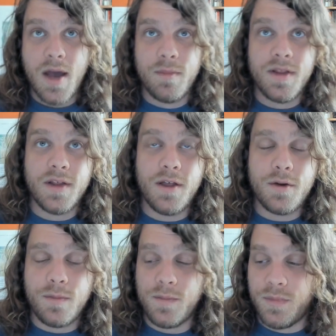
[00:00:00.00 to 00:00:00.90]
But then the other
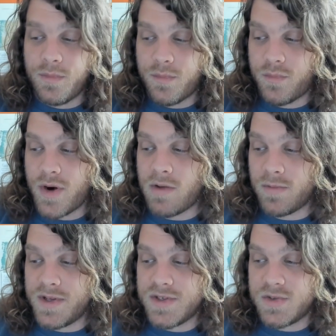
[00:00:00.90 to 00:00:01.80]
problem
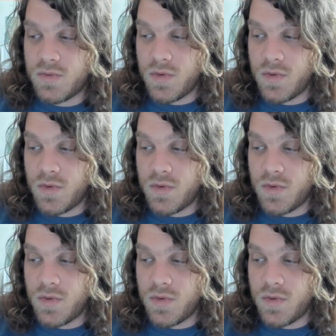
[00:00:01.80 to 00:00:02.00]
is